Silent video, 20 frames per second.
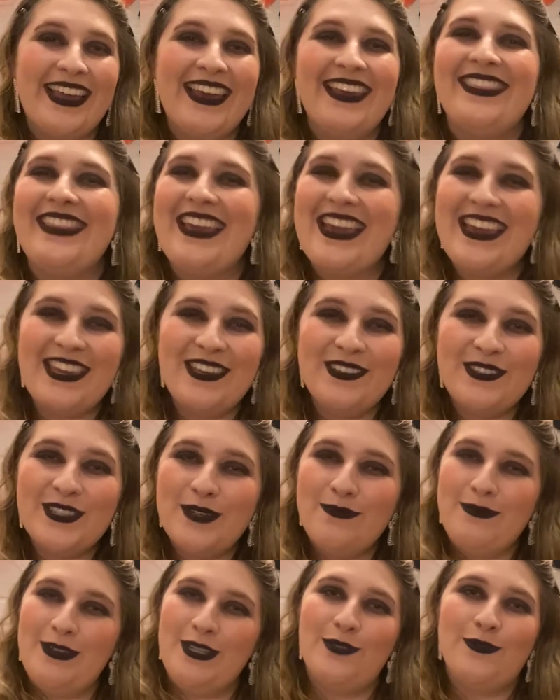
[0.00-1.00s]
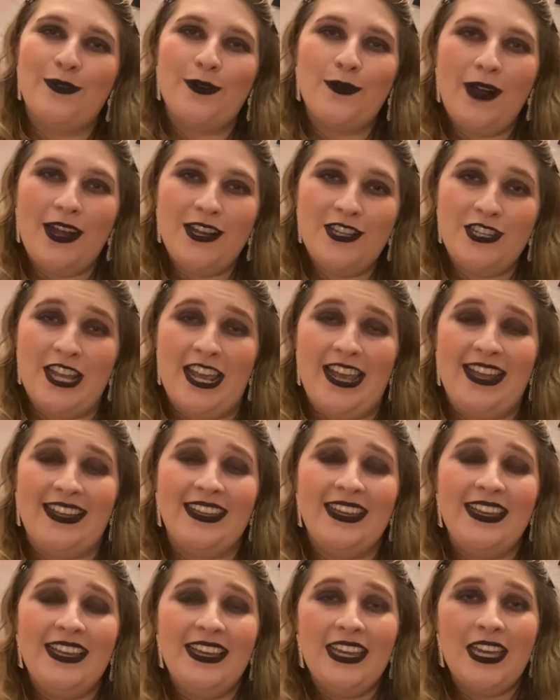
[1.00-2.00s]
Thank you so much for
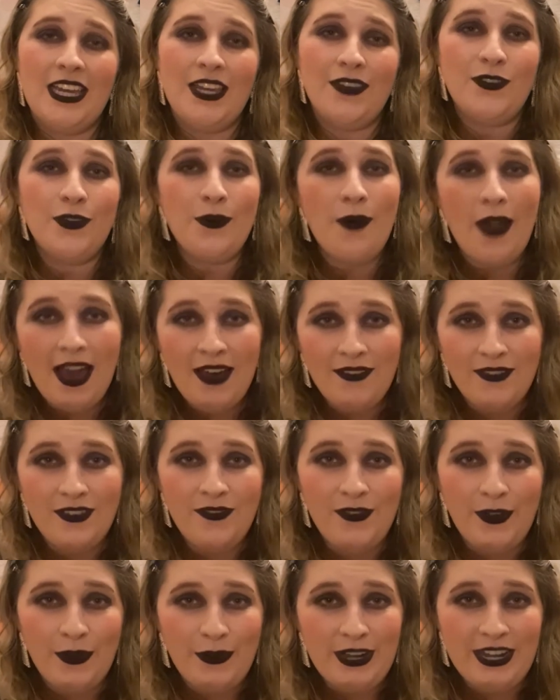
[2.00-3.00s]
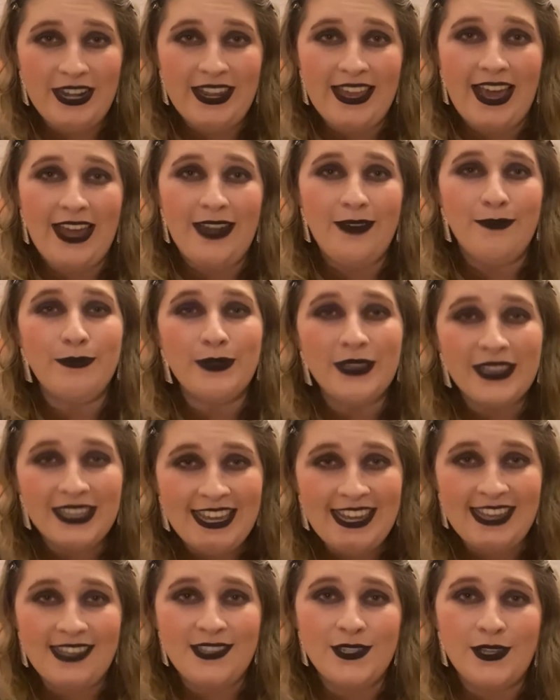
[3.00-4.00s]
watching. If you haven't voted yet,
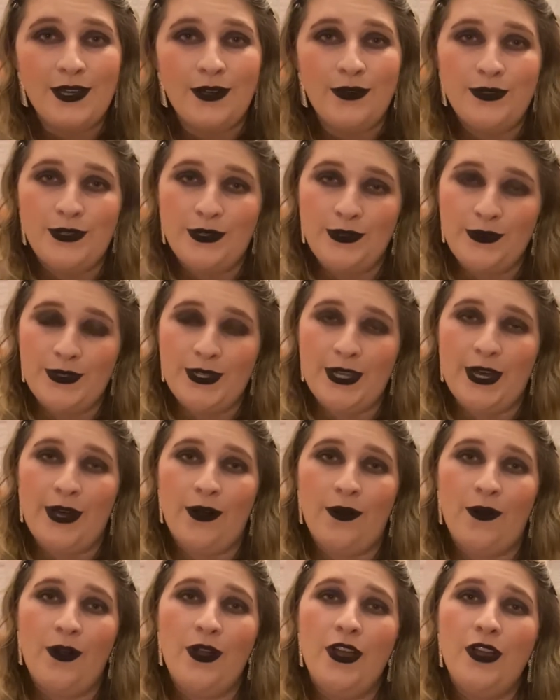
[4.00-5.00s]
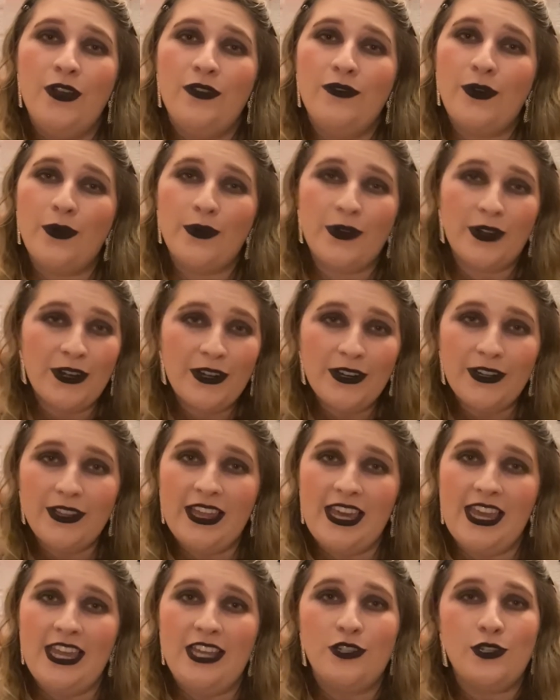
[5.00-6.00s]
please go do so. Vote
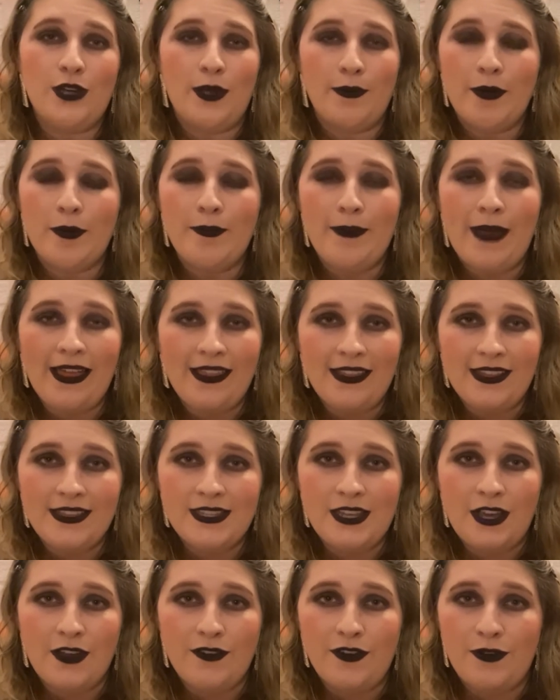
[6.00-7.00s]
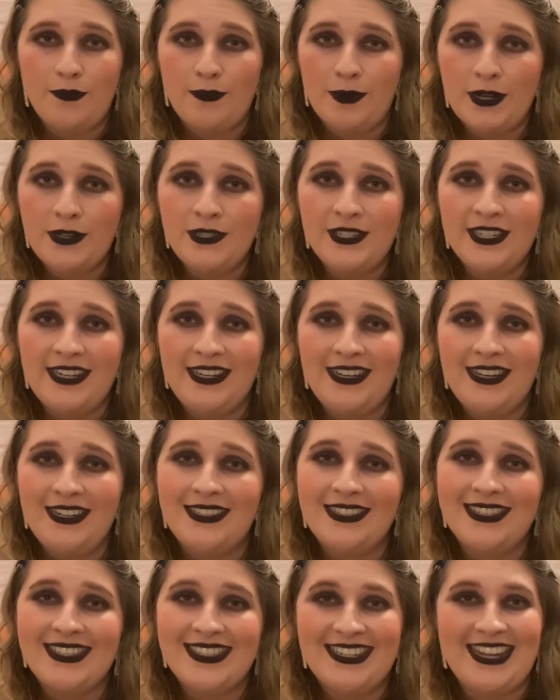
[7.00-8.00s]
early, drop your ballots off in person,
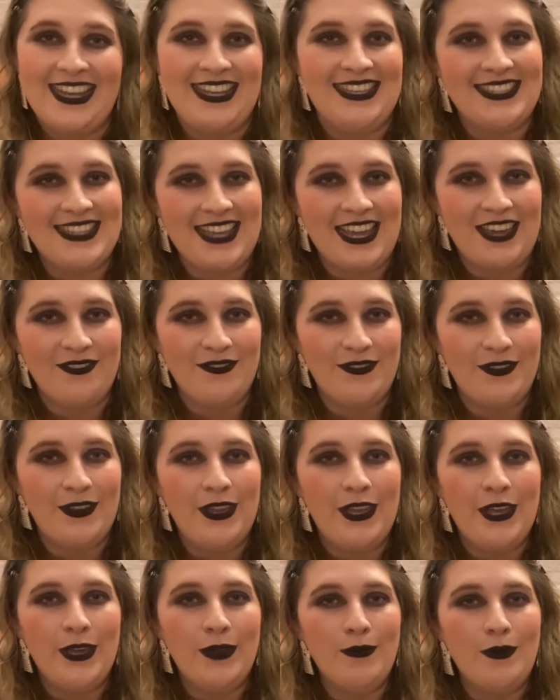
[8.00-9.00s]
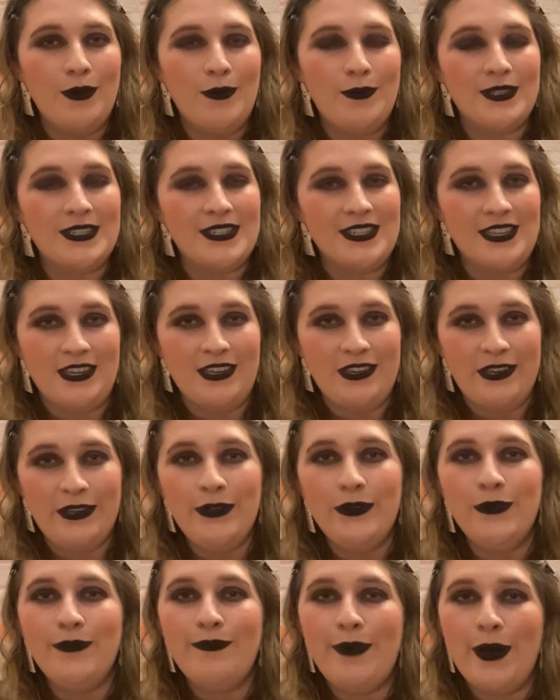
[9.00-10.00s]
and stay safe. We will see
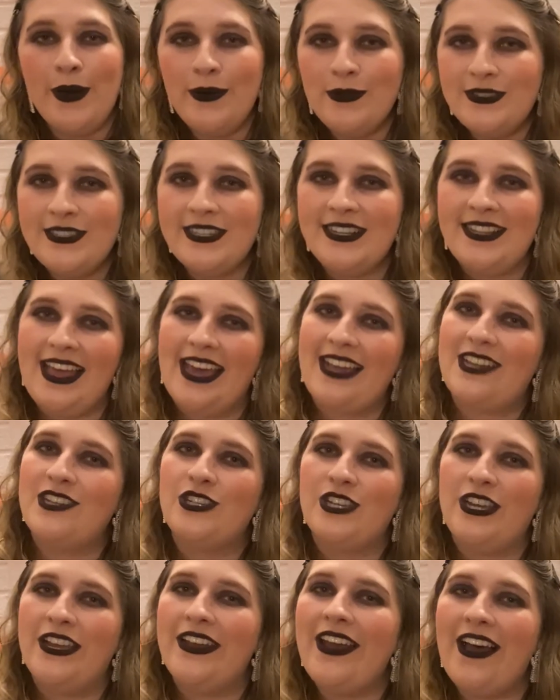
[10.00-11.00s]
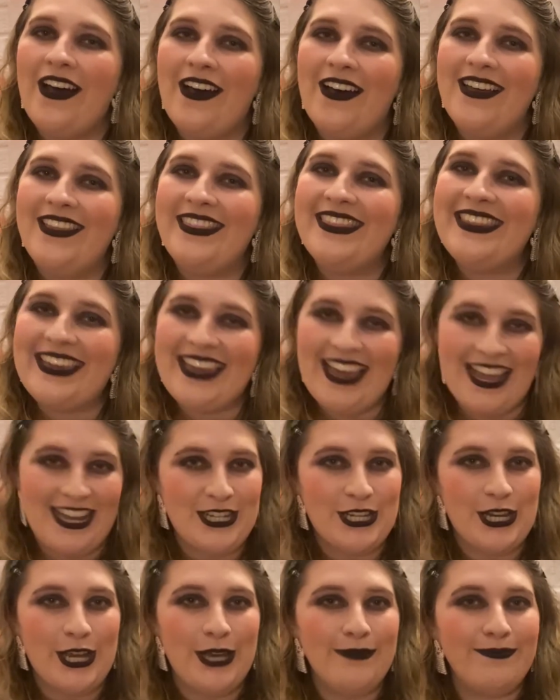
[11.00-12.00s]
you post-election on The
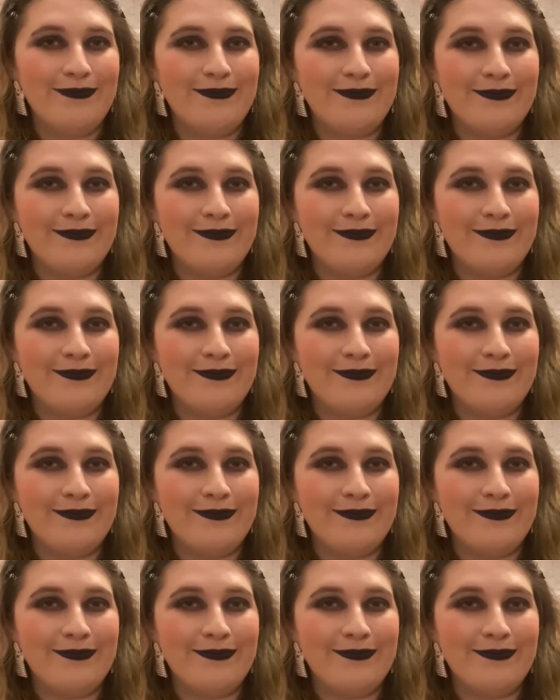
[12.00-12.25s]
Catch Up.